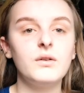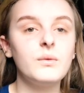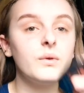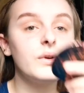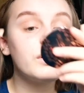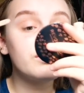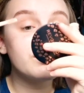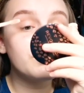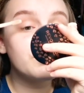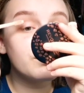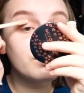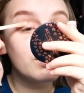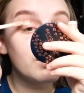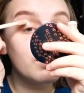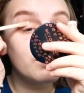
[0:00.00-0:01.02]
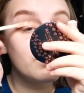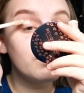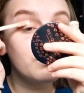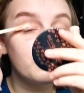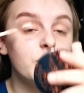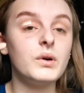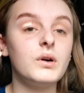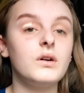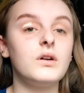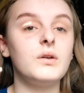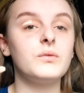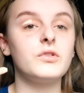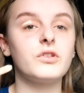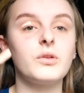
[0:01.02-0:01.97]
Which I'm just gonna put
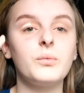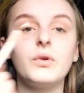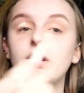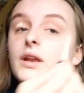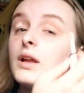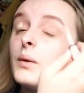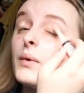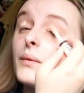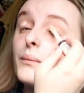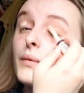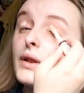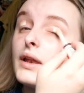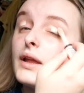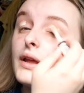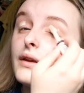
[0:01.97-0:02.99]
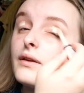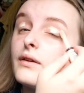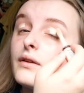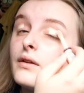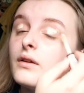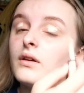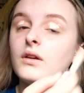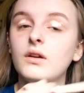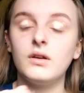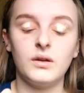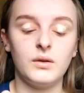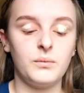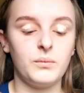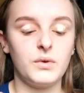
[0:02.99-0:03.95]
a little bit on my lid
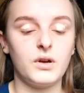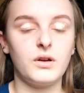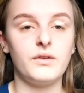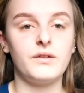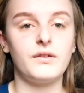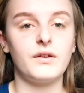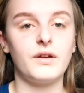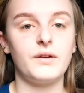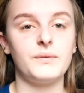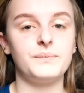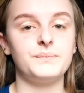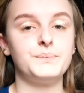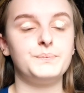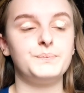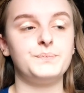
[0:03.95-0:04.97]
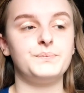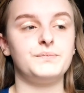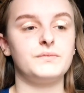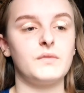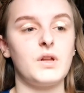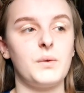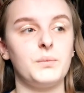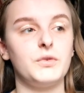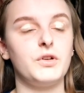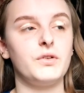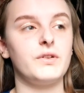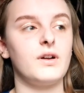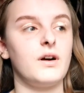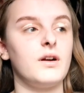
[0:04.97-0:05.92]
because I'm
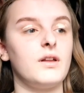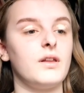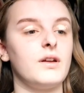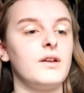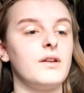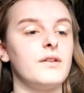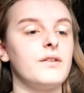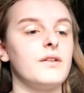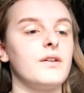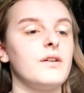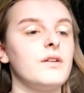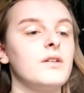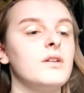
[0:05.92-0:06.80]
using eyeliner, so.